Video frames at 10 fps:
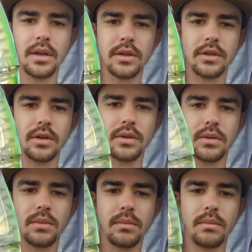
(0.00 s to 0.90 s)

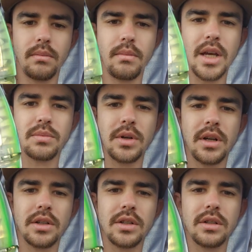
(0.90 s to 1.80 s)
So mass
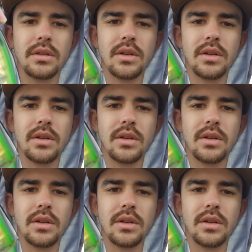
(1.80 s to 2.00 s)
production,